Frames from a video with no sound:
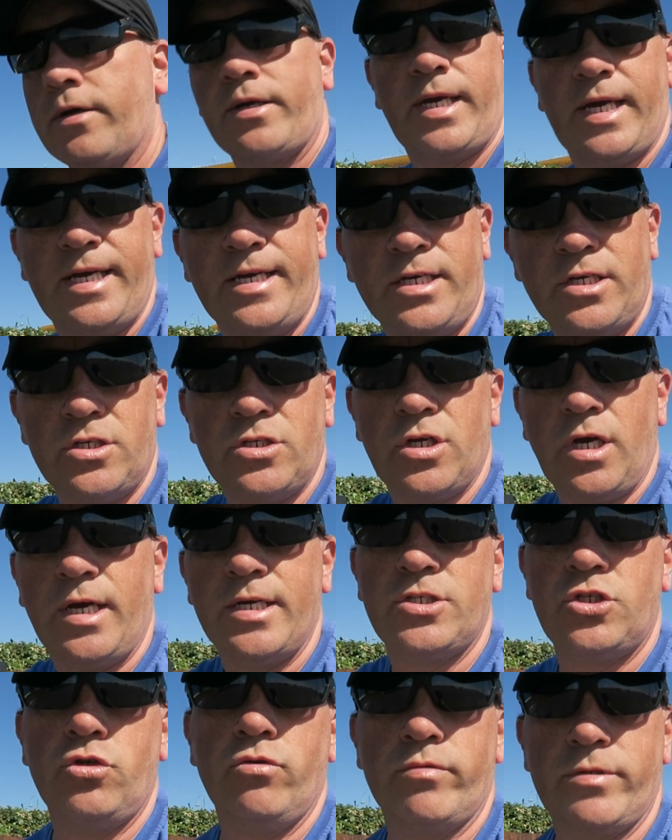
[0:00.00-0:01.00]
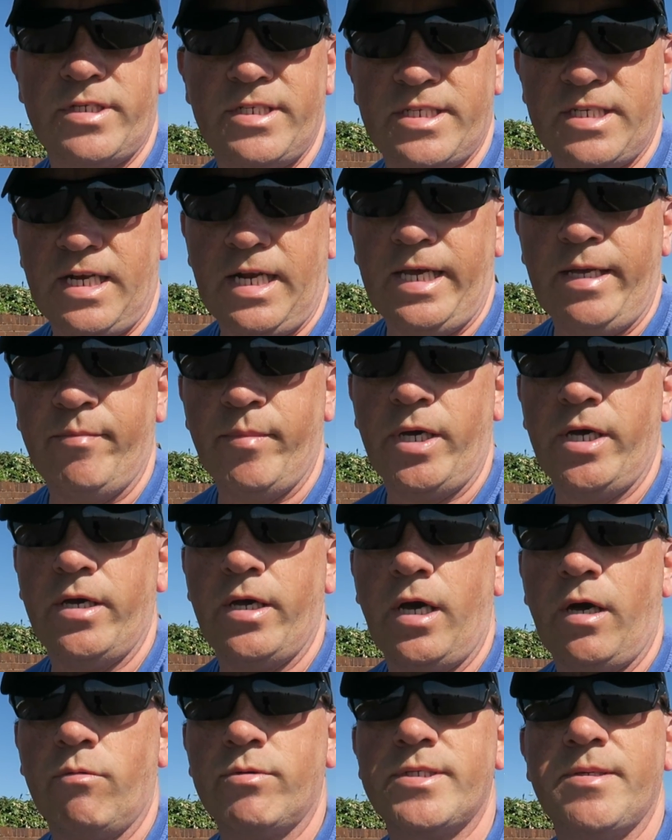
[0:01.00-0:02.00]
Okay, a short disclaimer,
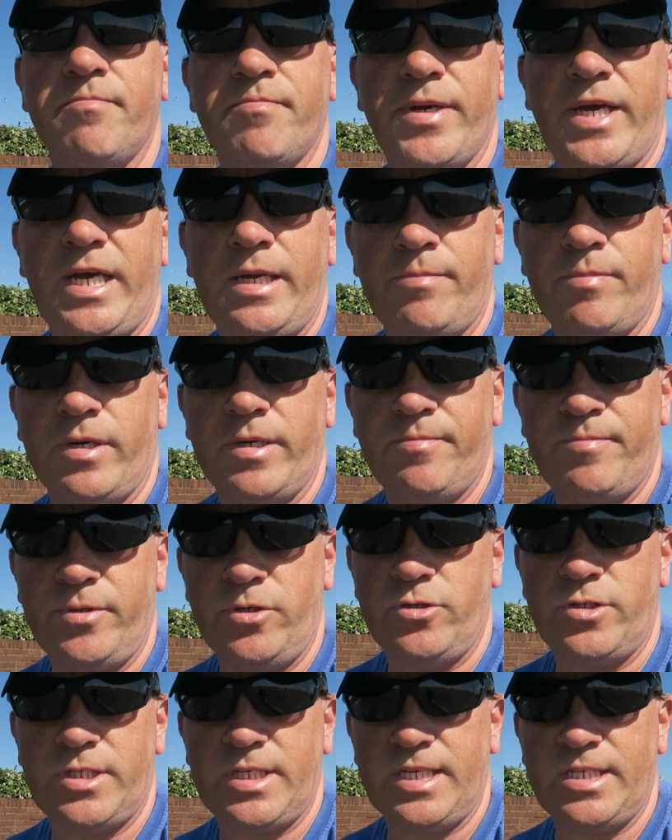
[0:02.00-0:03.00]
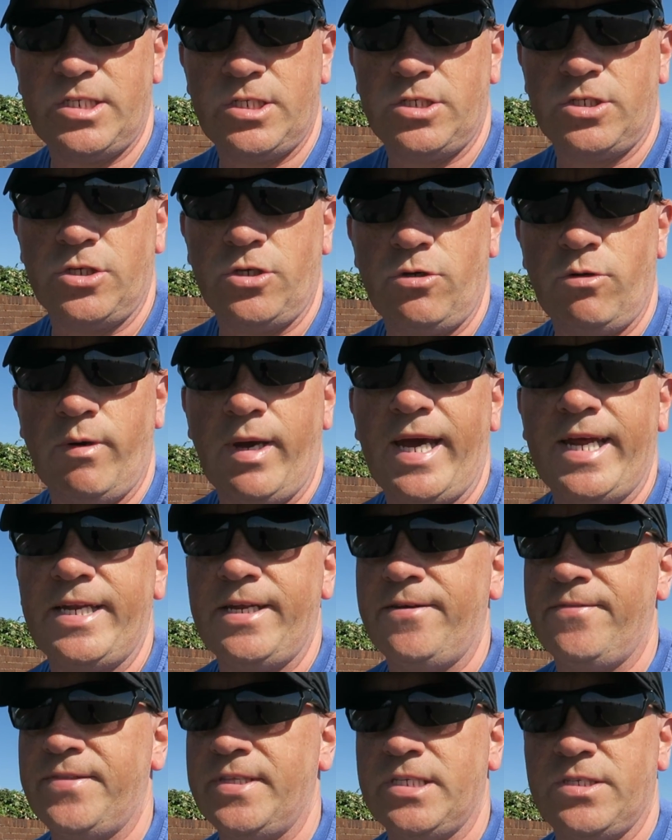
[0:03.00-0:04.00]
I wasn't paid by Boosted to do
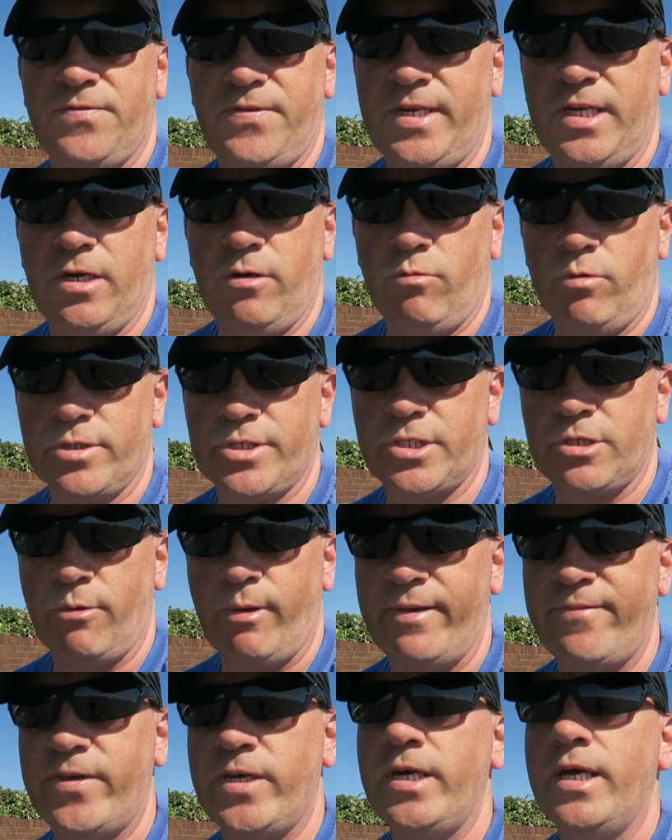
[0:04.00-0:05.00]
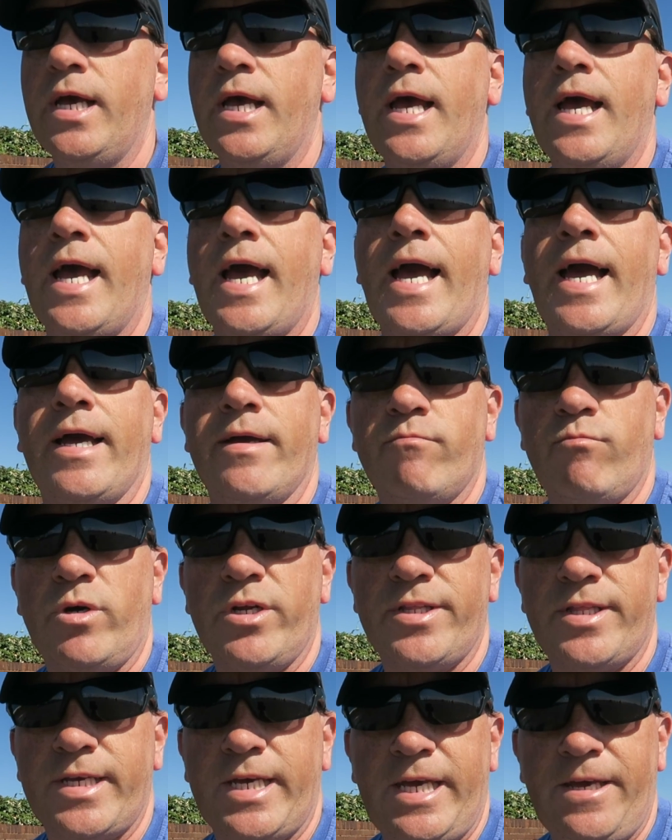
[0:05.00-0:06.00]
any of this video whatsoever, and
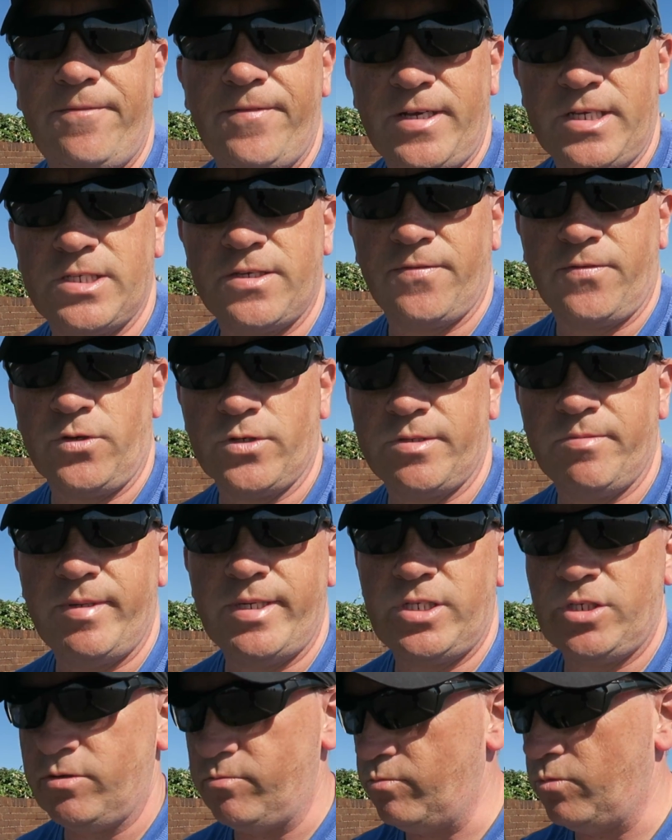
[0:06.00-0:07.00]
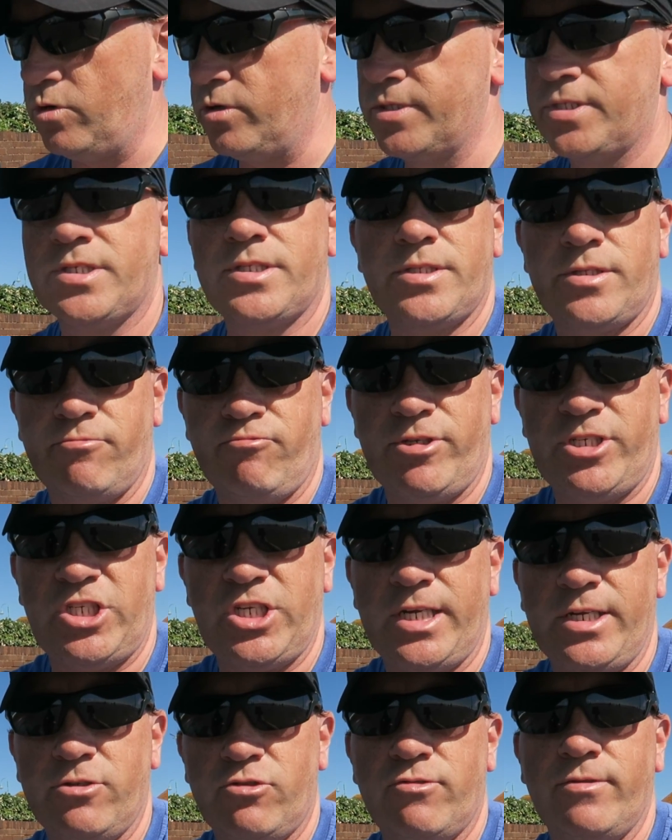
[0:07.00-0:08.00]
one of the key things I've got to mention was the
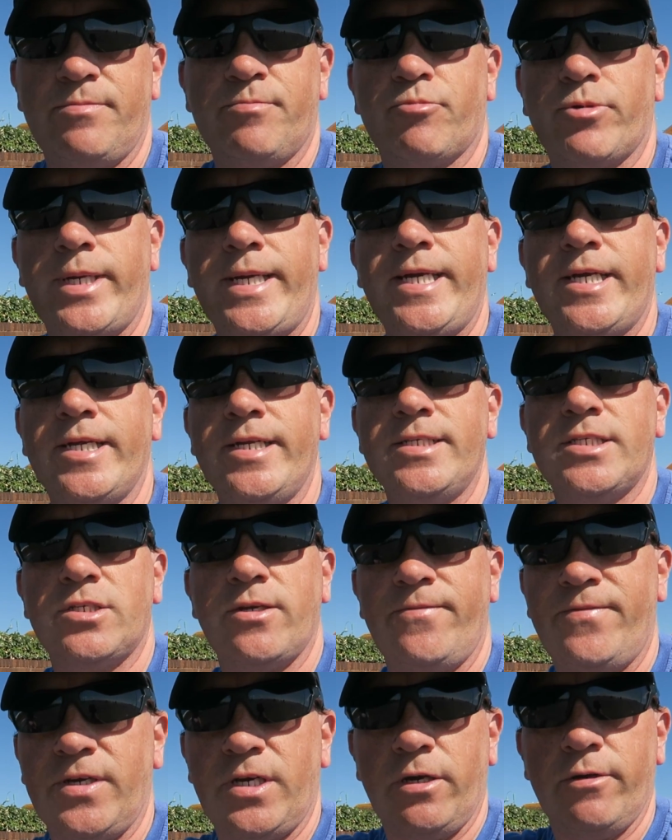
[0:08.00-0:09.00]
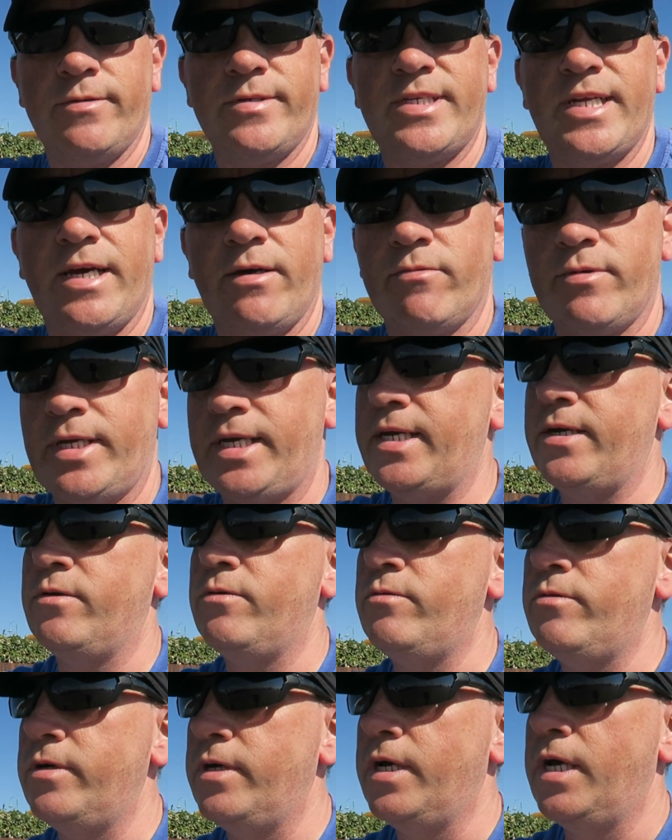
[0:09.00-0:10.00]
regenerative braking. So if you're going
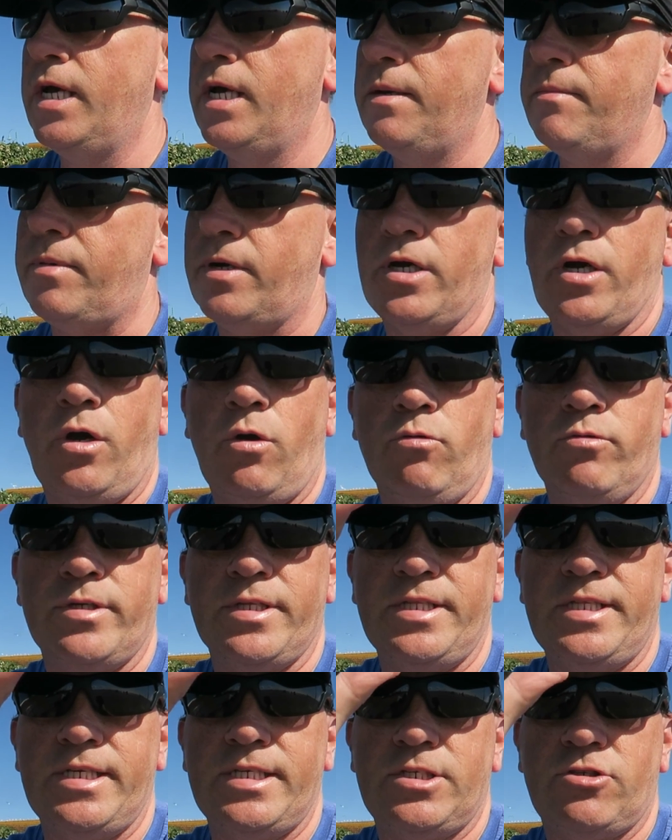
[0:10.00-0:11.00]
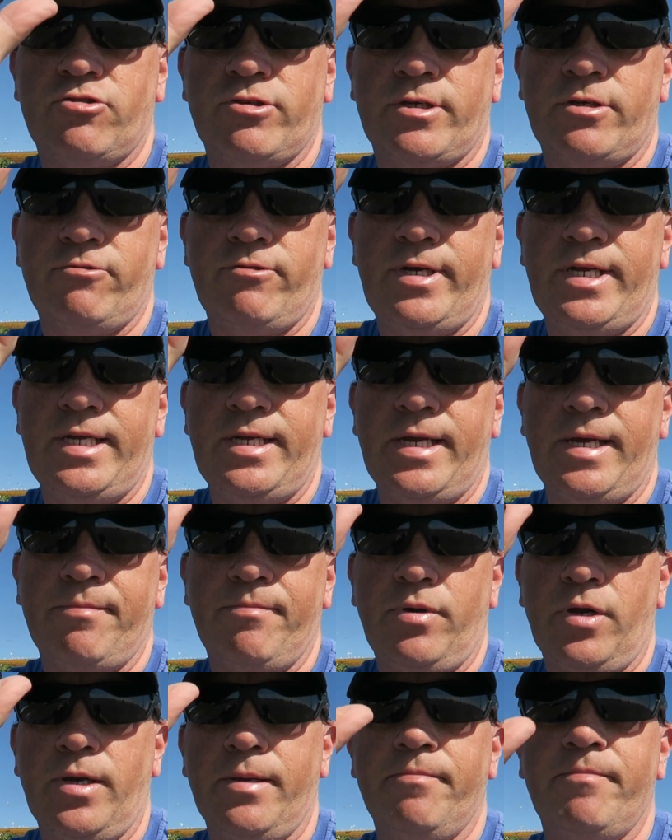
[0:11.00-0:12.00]
downhill, by holding this trigger in
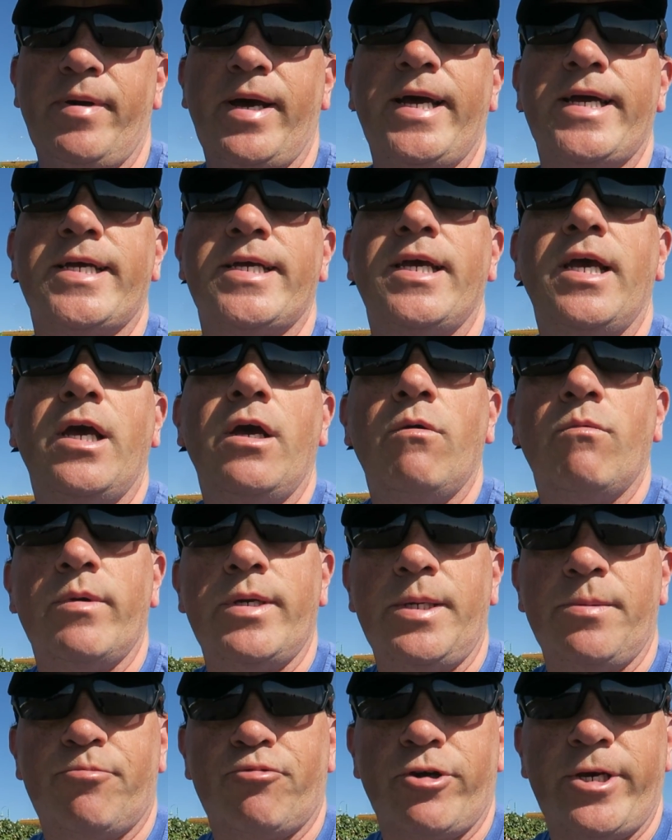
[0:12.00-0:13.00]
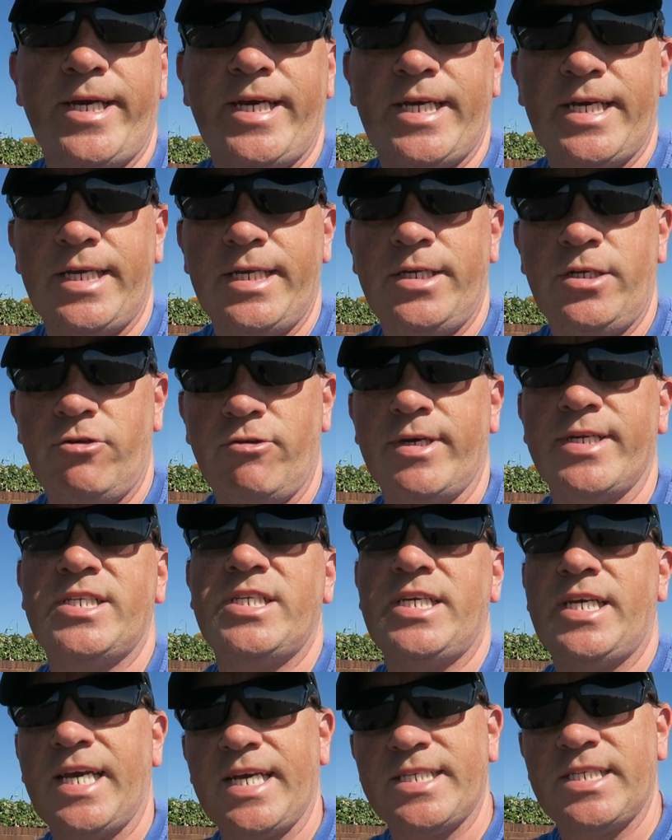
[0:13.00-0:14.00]
and pulling back, when you're braking, you're
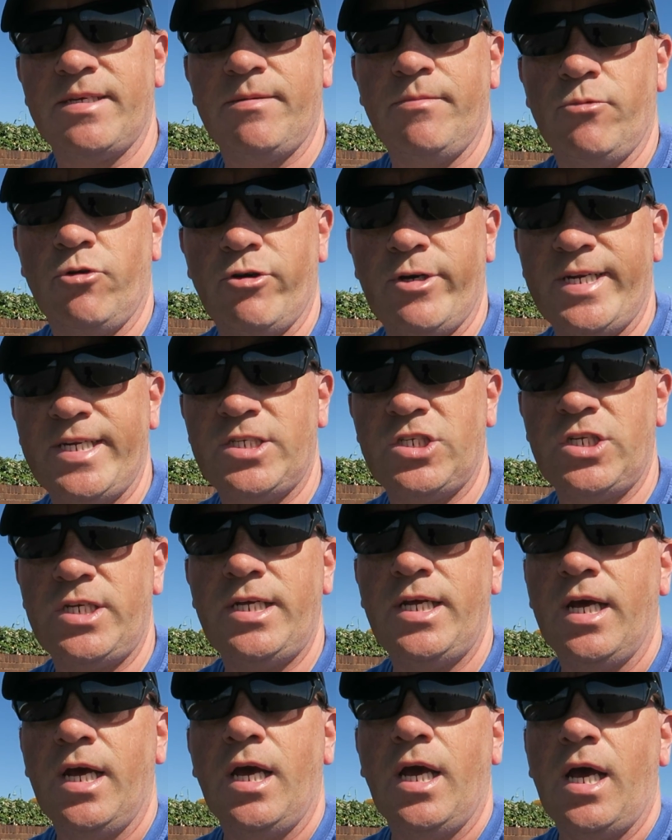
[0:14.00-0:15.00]
actually getting more energy.